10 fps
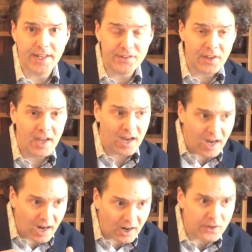It's a
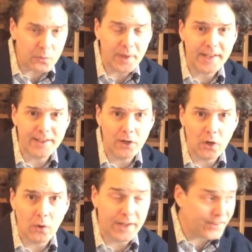hard way to
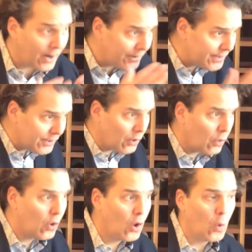go. It's hard to
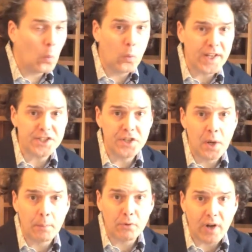know which
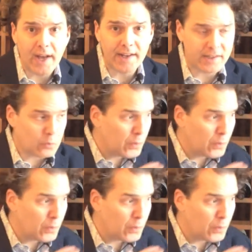product,